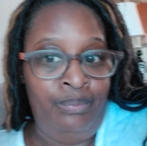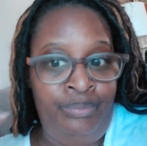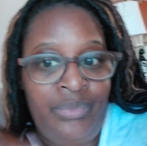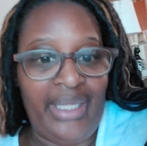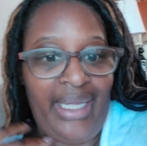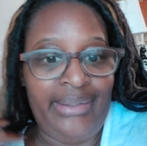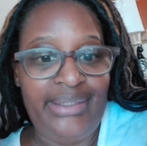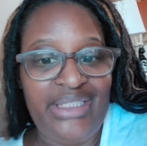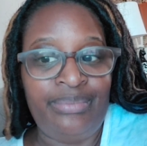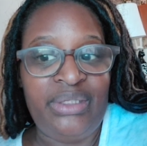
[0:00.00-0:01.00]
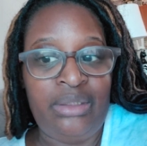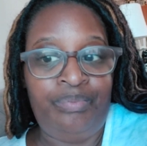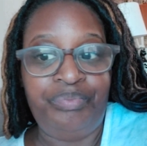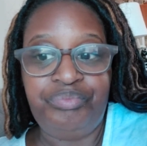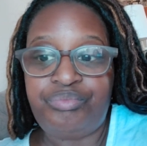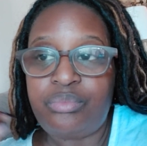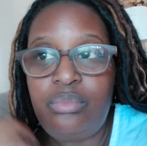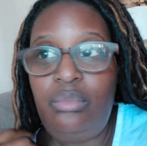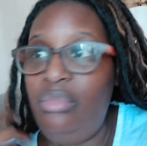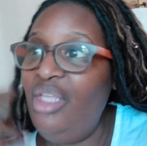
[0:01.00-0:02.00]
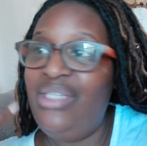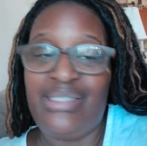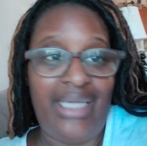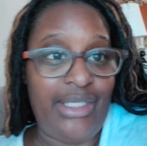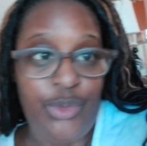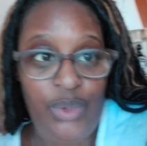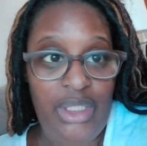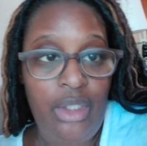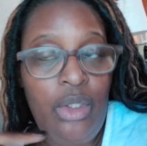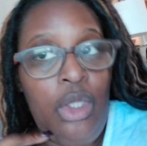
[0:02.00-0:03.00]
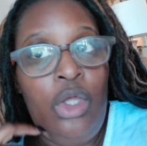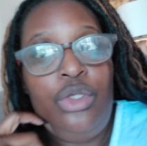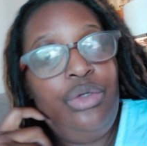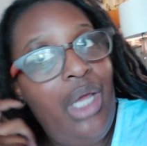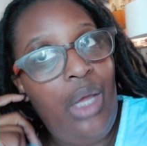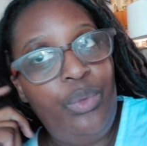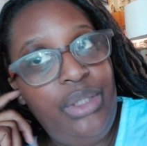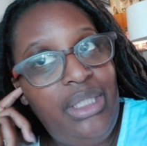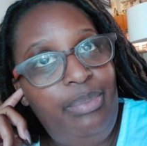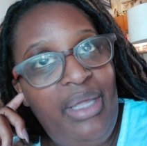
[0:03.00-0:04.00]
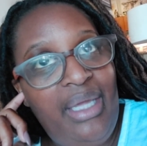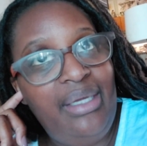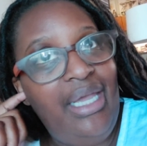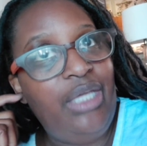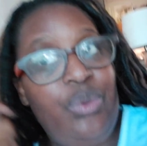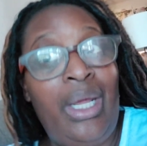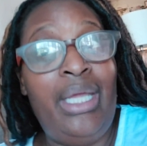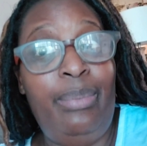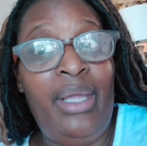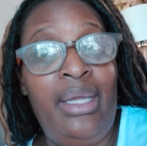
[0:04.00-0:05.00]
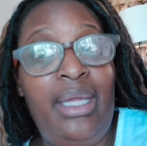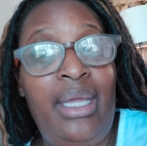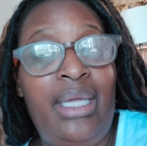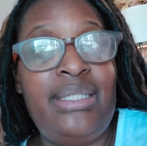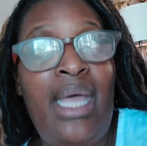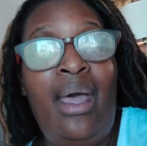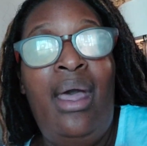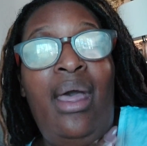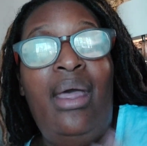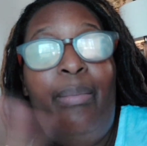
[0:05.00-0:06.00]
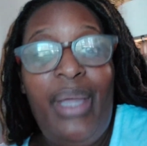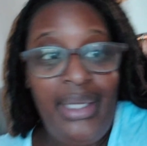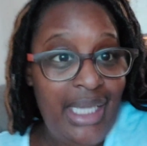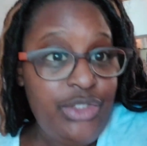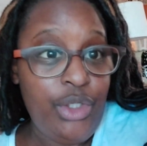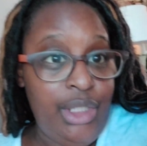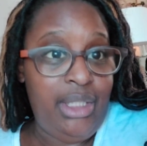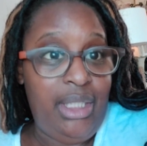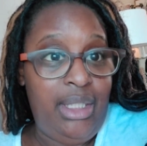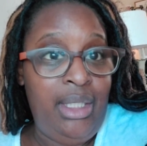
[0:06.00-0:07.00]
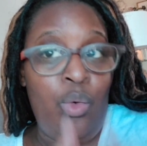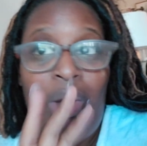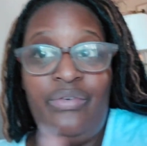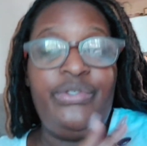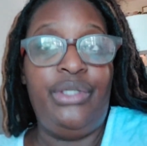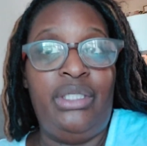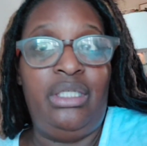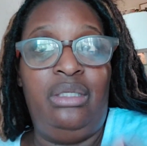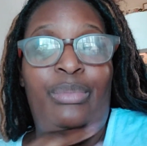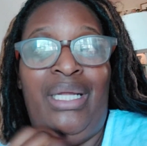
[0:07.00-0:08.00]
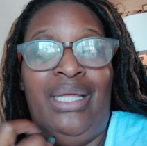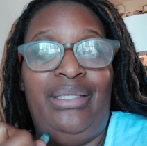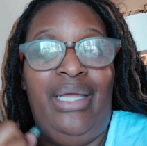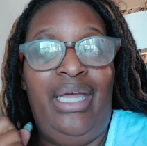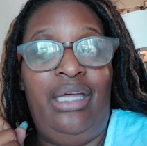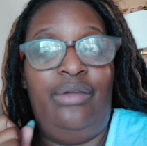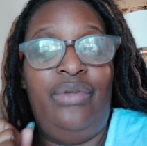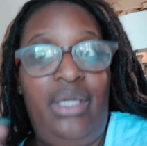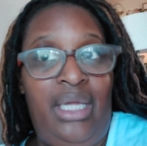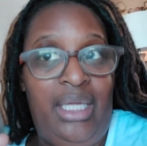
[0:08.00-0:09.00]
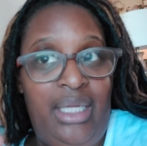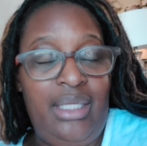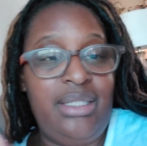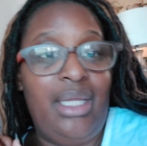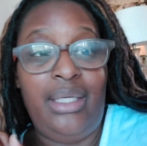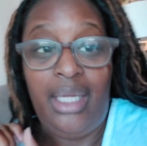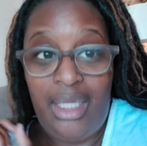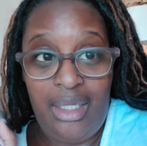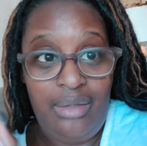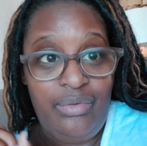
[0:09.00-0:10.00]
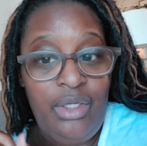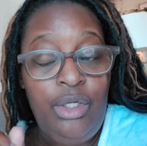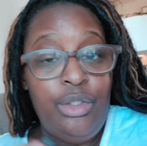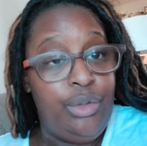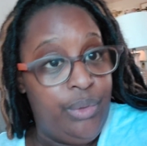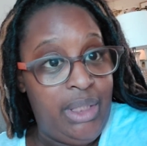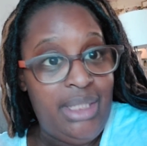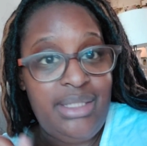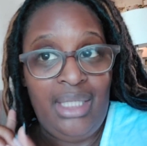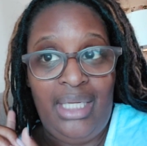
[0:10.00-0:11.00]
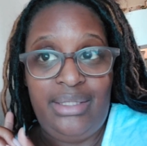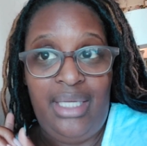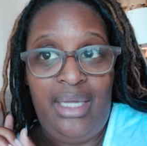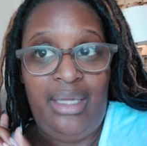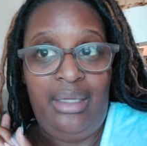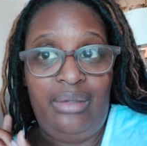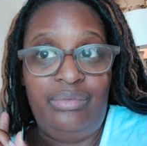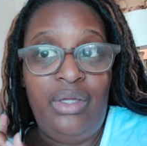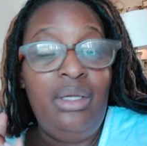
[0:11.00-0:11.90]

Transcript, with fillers: like I need something that's not sweet. You know how when you eat pancakes, when I eat pancakes, pancakes are good, waffles are good, but I like to have eggs, I like to have grits, I like to have